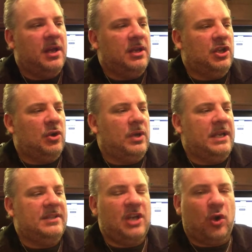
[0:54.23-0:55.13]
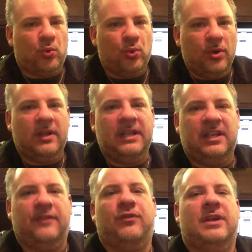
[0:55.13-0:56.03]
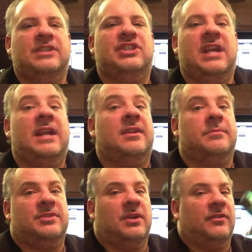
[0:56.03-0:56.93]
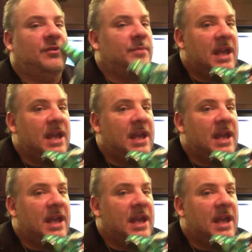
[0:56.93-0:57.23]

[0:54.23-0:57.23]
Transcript: You know, Intel really differentiated themselves from